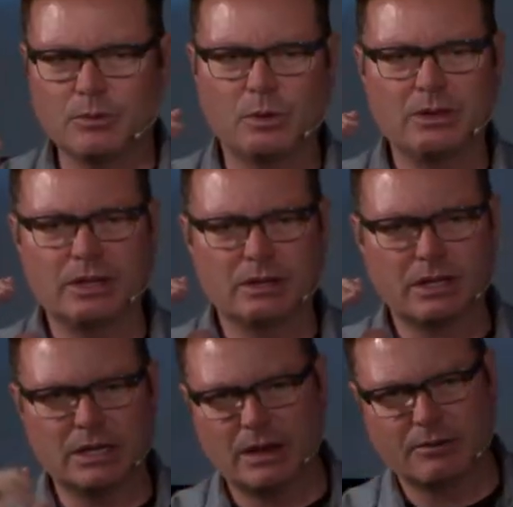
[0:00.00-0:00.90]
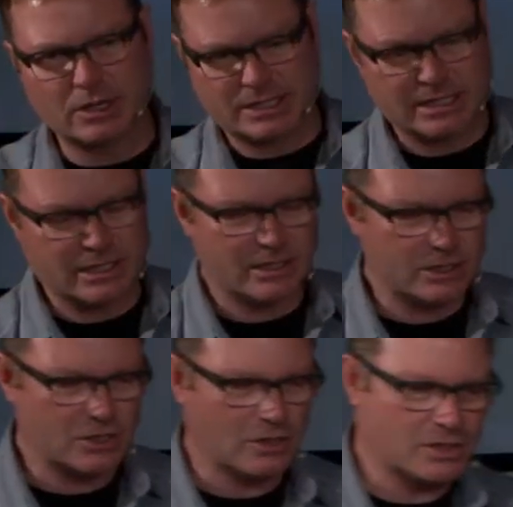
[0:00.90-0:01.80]
of one that, that never attended
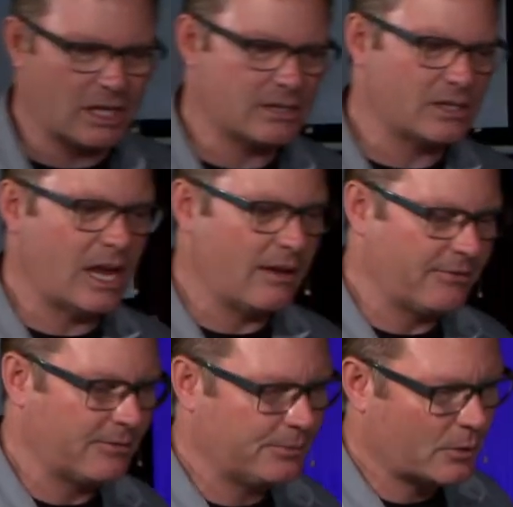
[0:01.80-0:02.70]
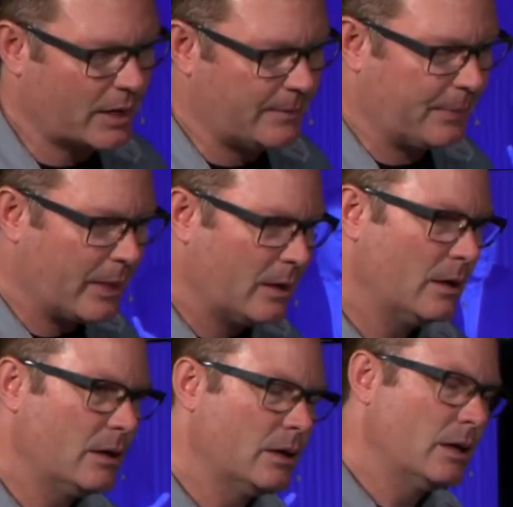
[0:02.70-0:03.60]
this church. That's safe, right?
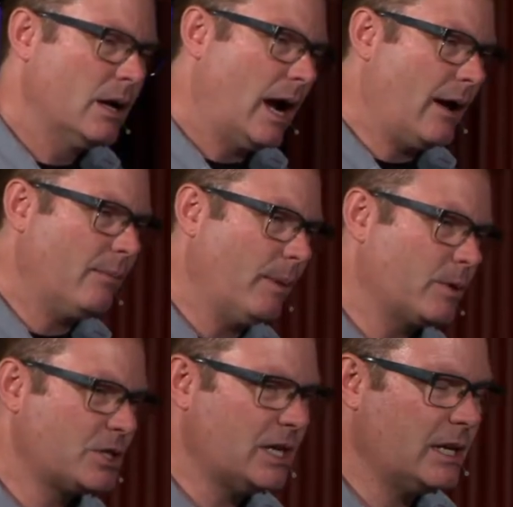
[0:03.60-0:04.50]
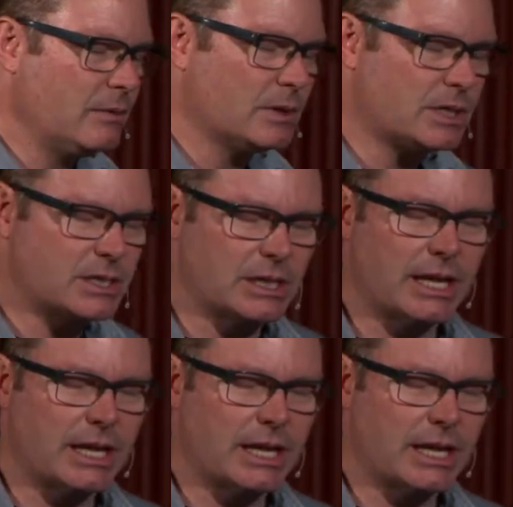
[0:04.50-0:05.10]
I remember sitting with this